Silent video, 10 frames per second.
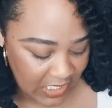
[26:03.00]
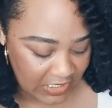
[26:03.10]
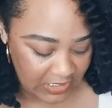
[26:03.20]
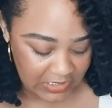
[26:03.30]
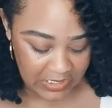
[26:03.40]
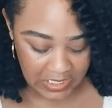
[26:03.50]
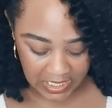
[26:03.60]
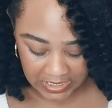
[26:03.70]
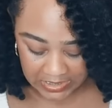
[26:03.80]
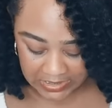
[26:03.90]
this
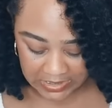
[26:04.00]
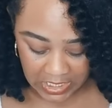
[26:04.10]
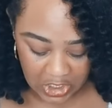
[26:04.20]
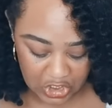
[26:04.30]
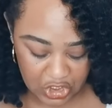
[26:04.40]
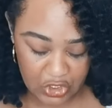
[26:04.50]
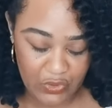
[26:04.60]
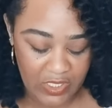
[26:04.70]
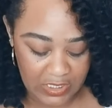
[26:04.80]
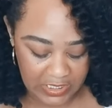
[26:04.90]
nice jewelry
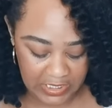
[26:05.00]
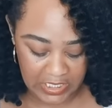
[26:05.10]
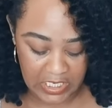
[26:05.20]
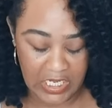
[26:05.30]
cleaning